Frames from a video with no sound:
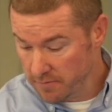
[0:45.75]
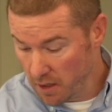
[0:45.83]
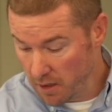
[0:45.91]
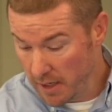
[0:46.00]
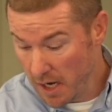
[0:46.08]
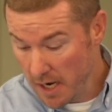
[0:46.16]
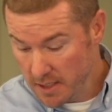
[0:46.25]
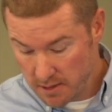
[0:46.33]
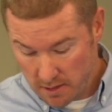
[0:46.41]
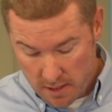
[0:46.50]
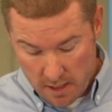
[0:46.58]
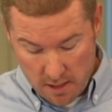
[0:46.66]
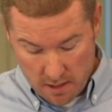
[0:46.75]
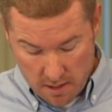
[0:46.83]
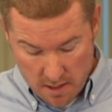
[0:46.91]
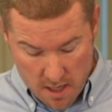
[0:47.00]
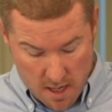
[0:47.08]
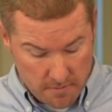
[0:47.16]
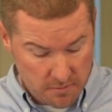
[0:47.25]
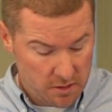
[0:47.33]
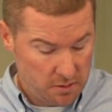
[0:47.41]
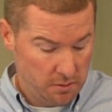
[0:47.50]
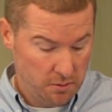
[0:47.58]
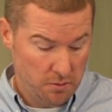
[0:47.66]
very nicely
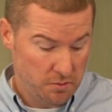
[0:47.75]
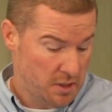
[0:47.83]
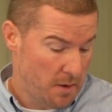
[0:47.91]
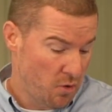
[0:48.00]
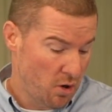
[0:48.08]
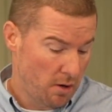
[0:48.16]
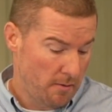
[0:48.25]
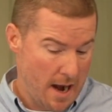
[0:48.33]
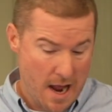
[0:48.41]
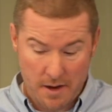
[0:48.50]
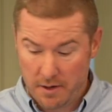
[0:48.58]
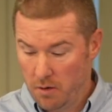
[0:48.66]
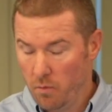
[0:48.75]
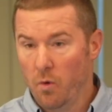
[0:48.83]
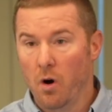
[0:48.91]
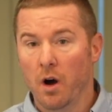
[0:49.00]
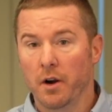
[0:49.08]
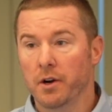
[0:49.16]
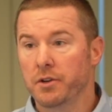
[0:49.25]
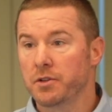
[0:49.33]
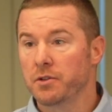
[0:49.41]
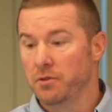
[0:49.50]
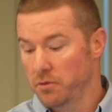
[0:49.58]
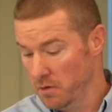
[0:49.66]
to somewhere around a 1 or
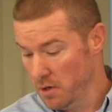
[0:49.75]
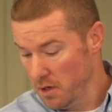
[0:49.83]
2